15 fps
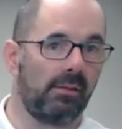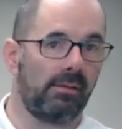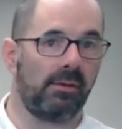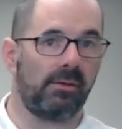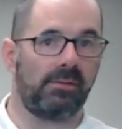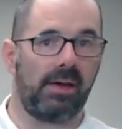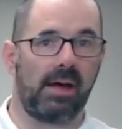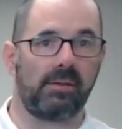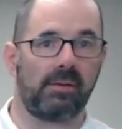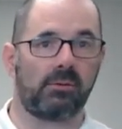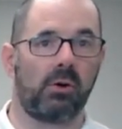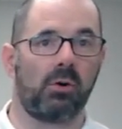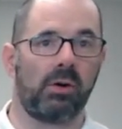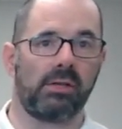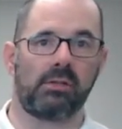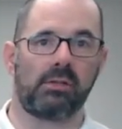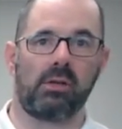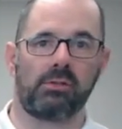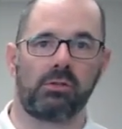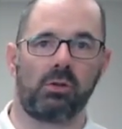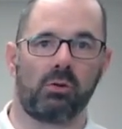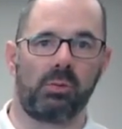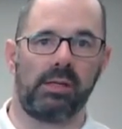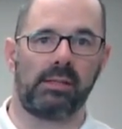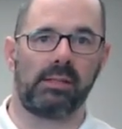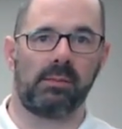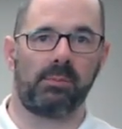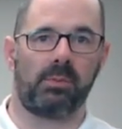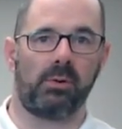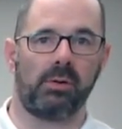The valve core is also really
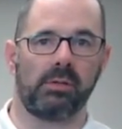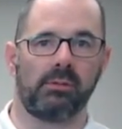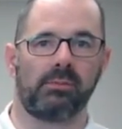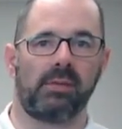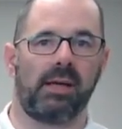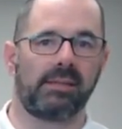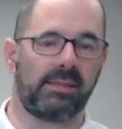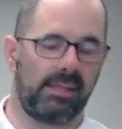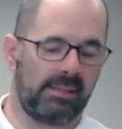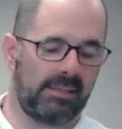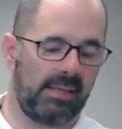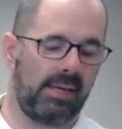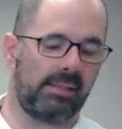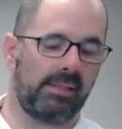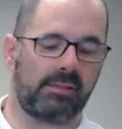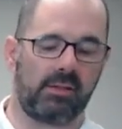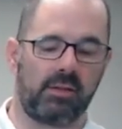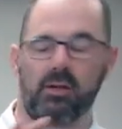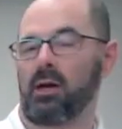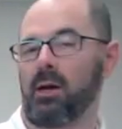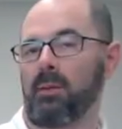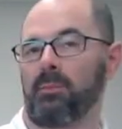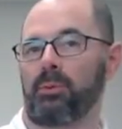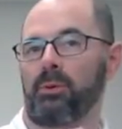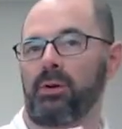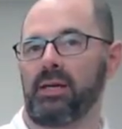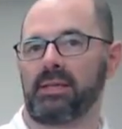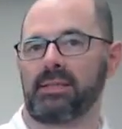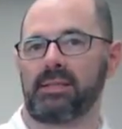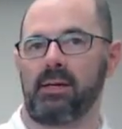important. As I said, it's going to come
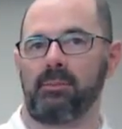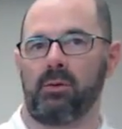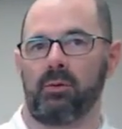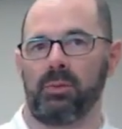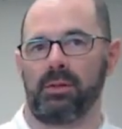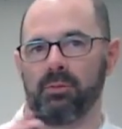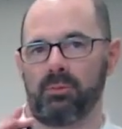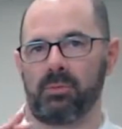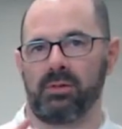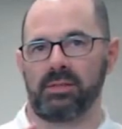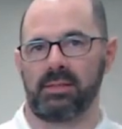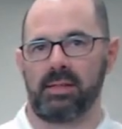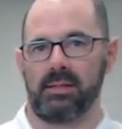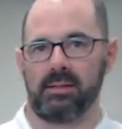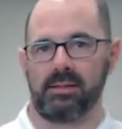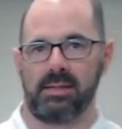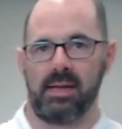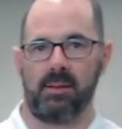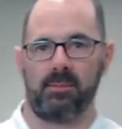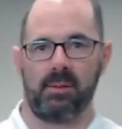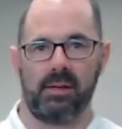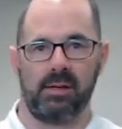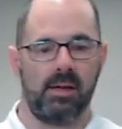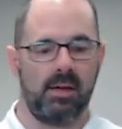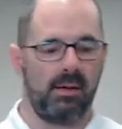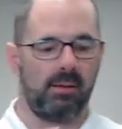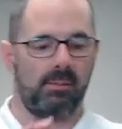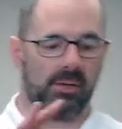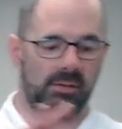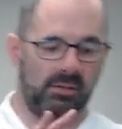pre-assembled with a rubber snap-in,
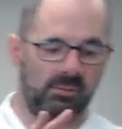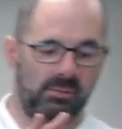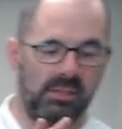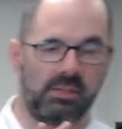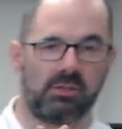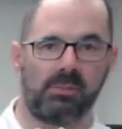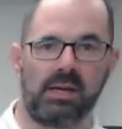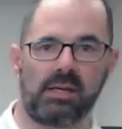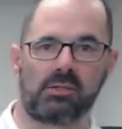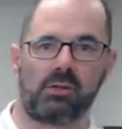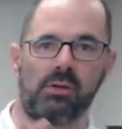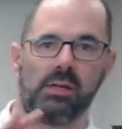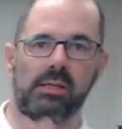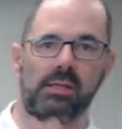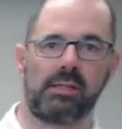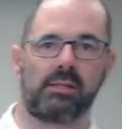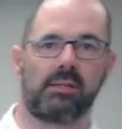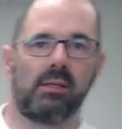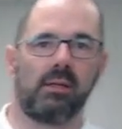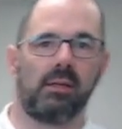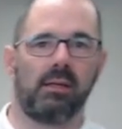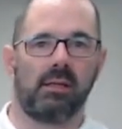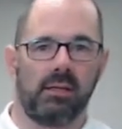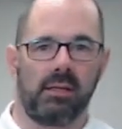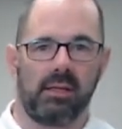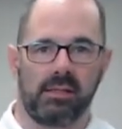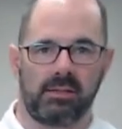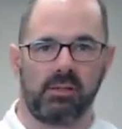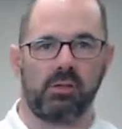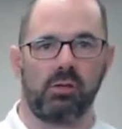but you need to make sure that it's
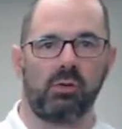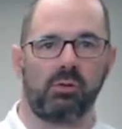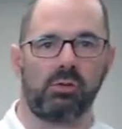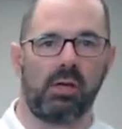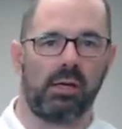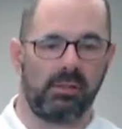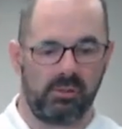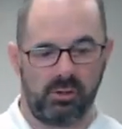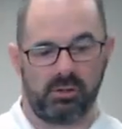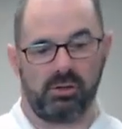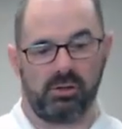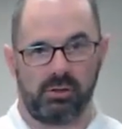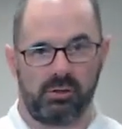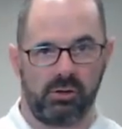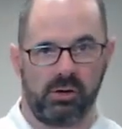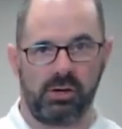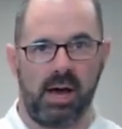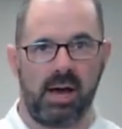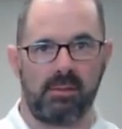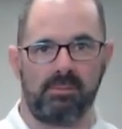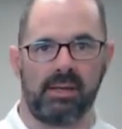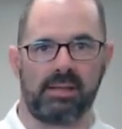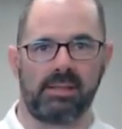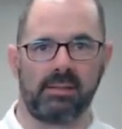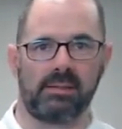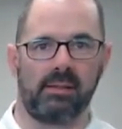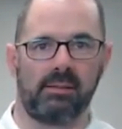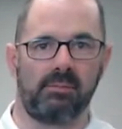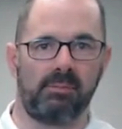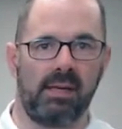that you're not
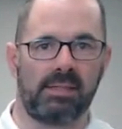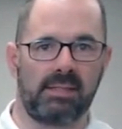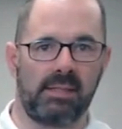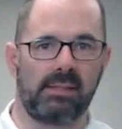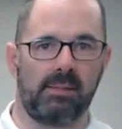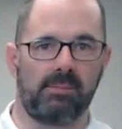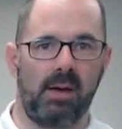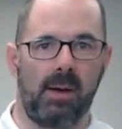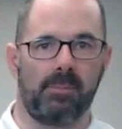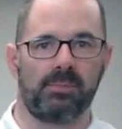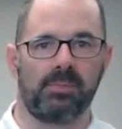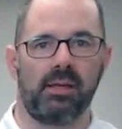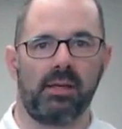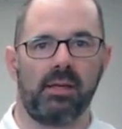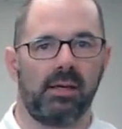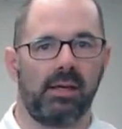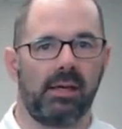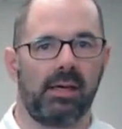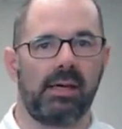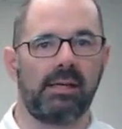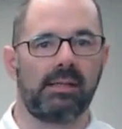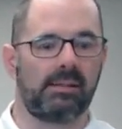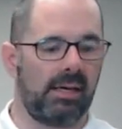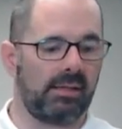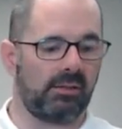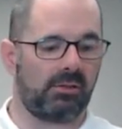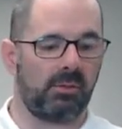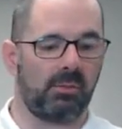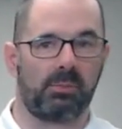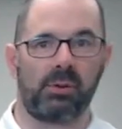mixing them up. Heat and
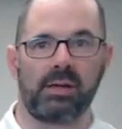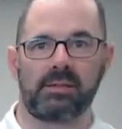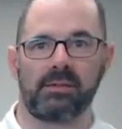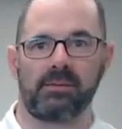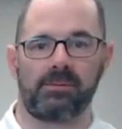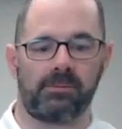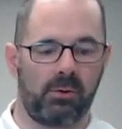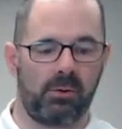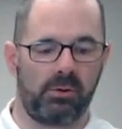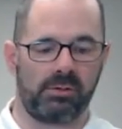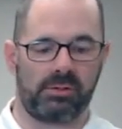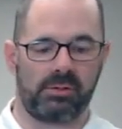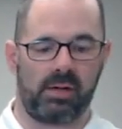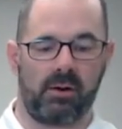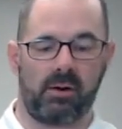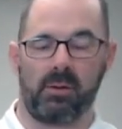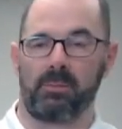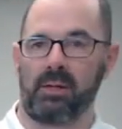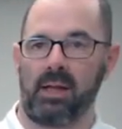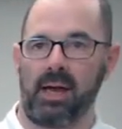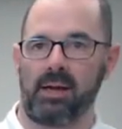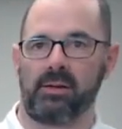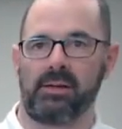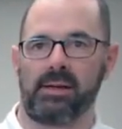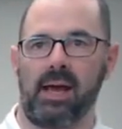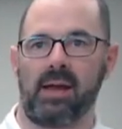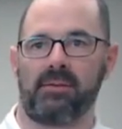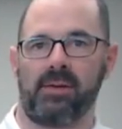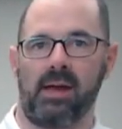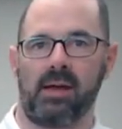compressive force are applied on
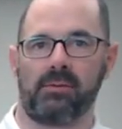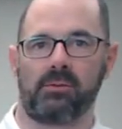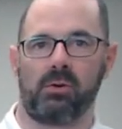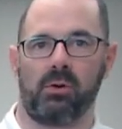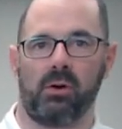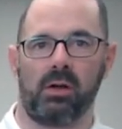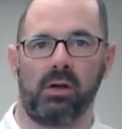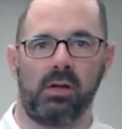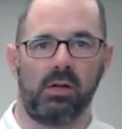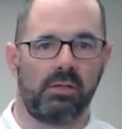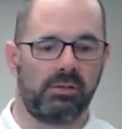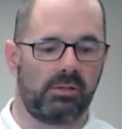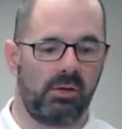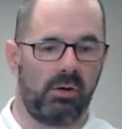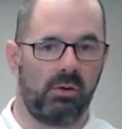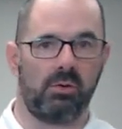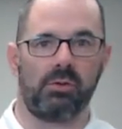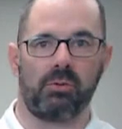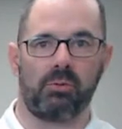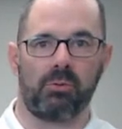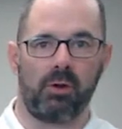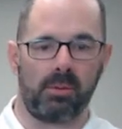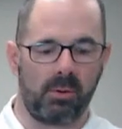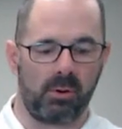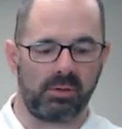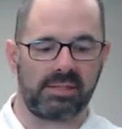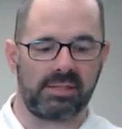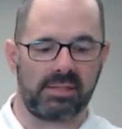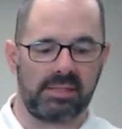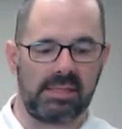that valve core. So the rubber
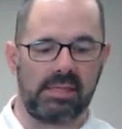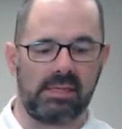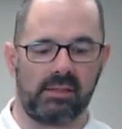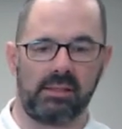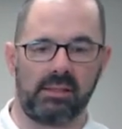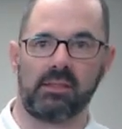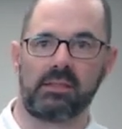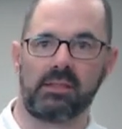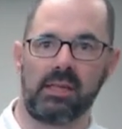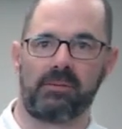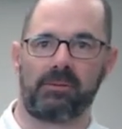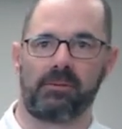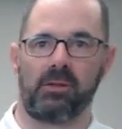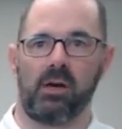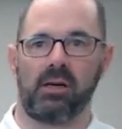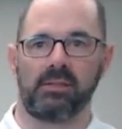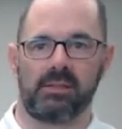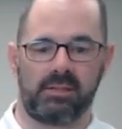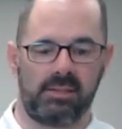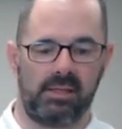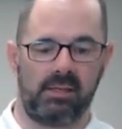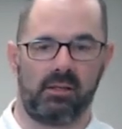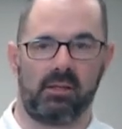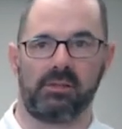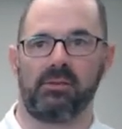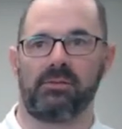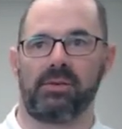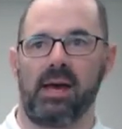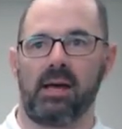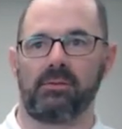seal and the Teflon seal on the
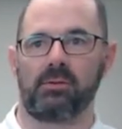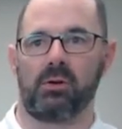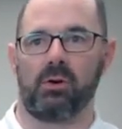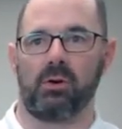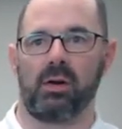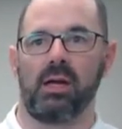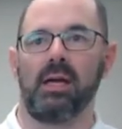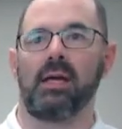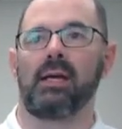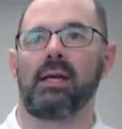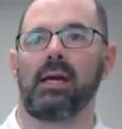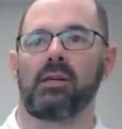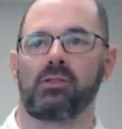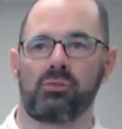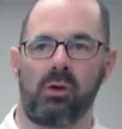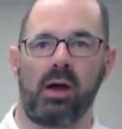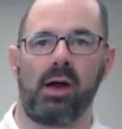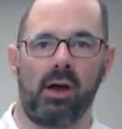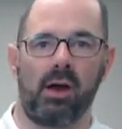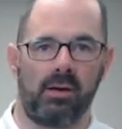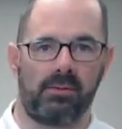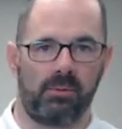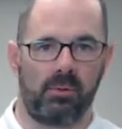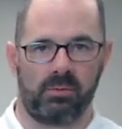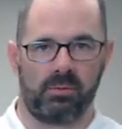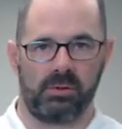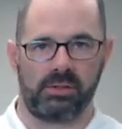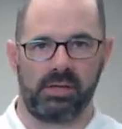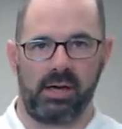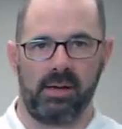valve core can dry off over
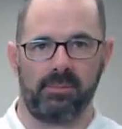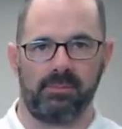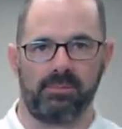time.